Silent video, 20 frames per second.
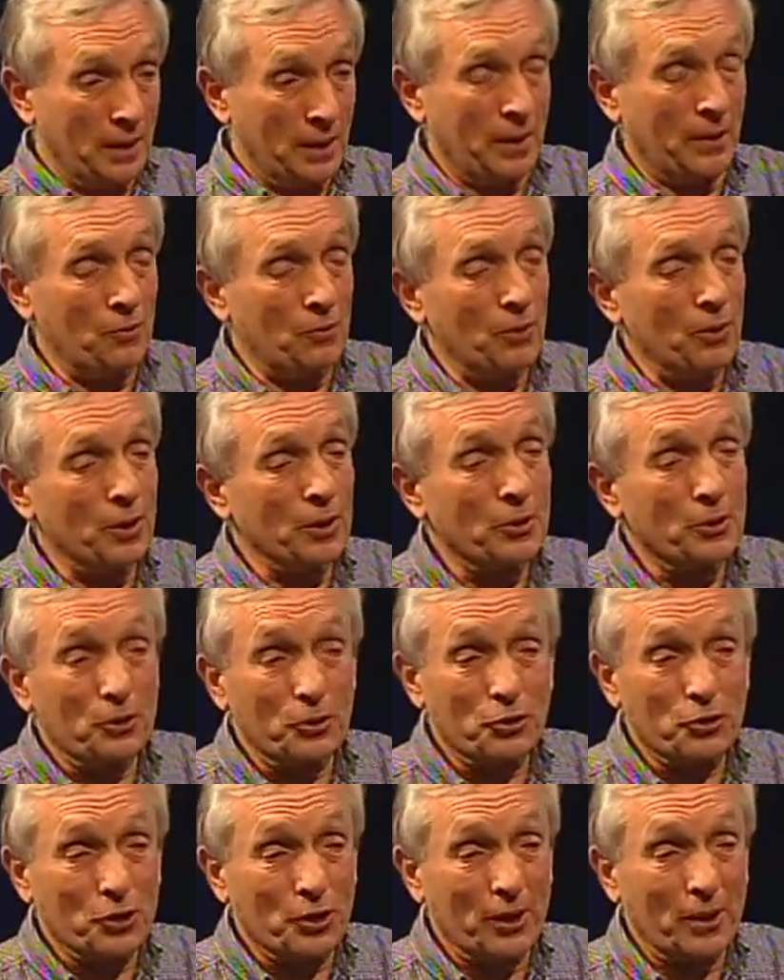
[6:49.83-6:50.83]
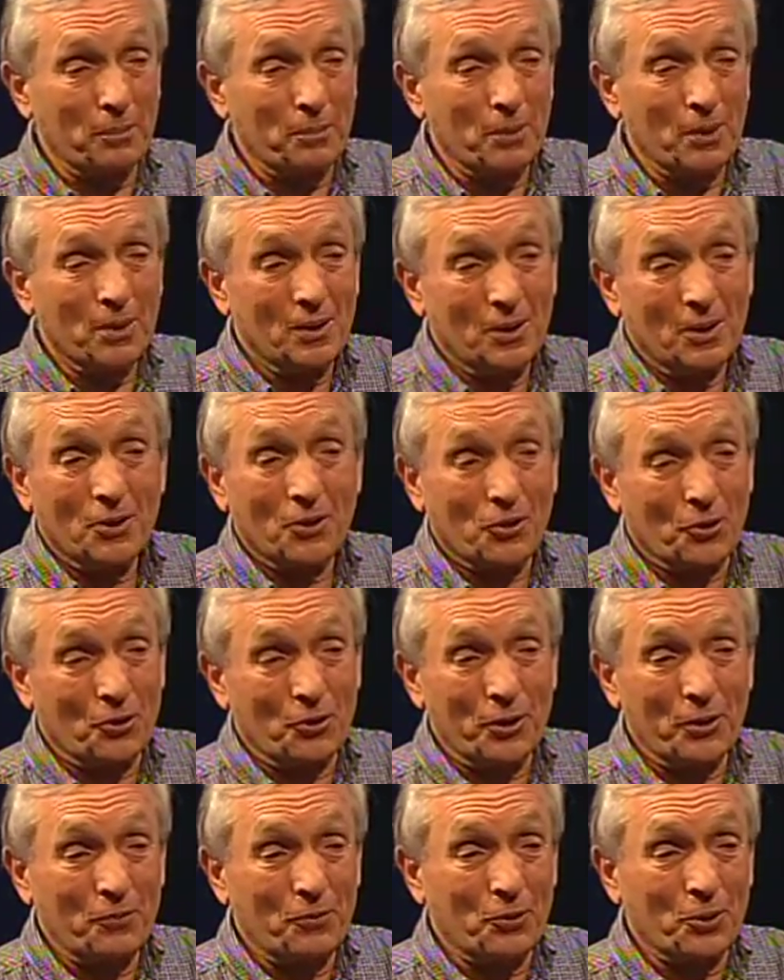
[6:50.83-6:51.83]
In really good shape. Yeah.
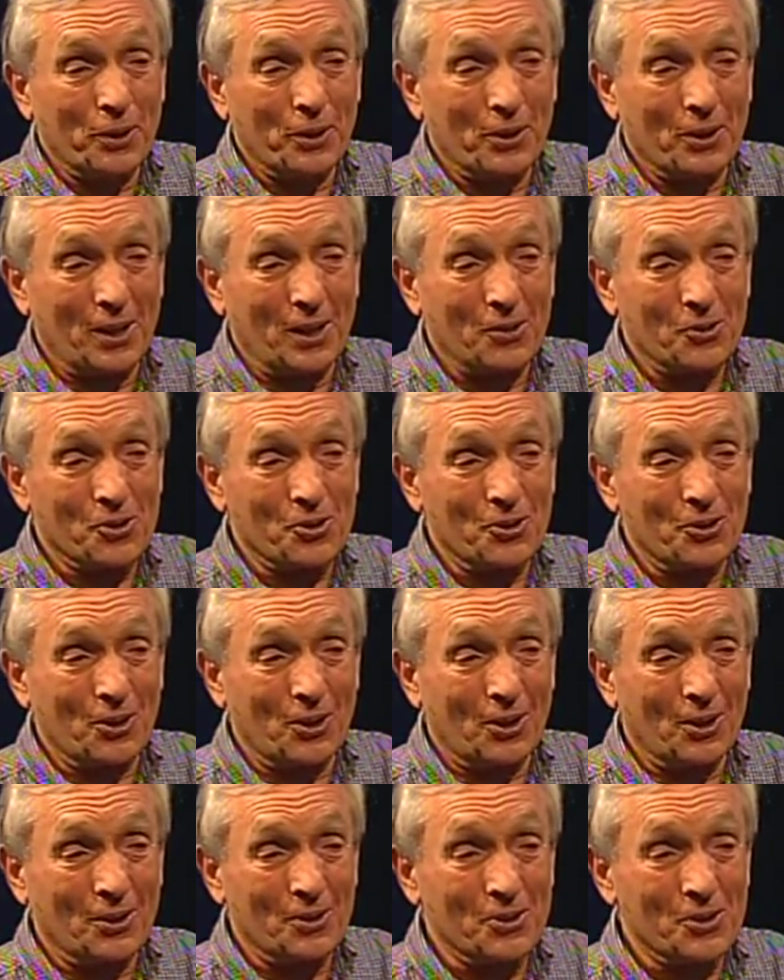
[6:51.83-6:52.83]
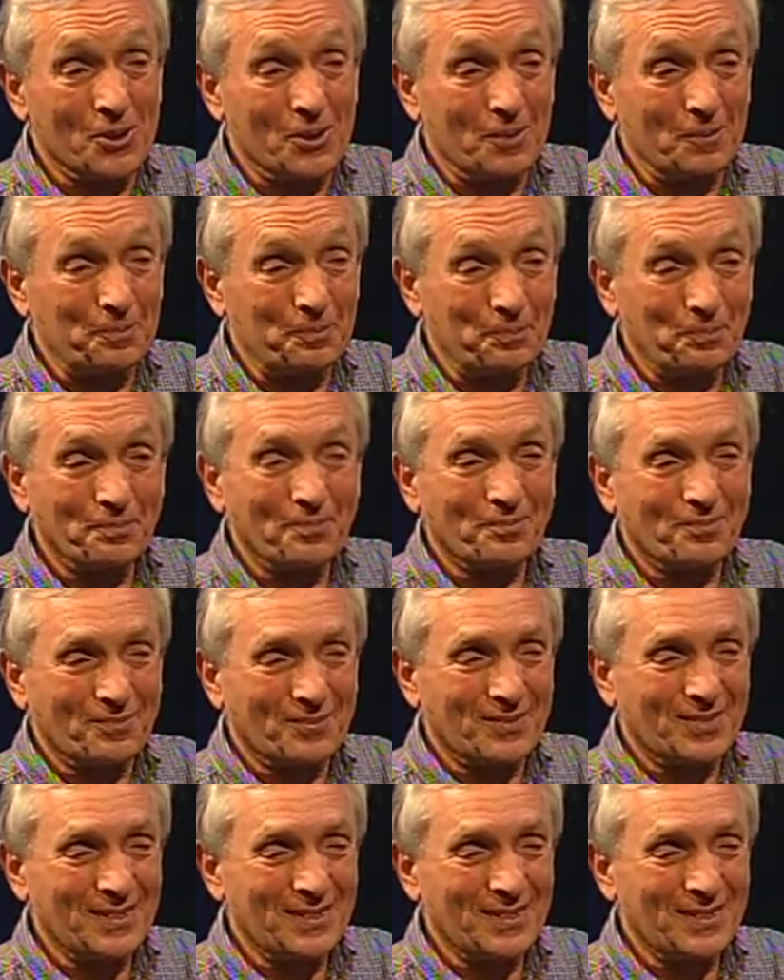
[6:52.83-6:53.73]
Thirty, forty thousand dollars. I can picture people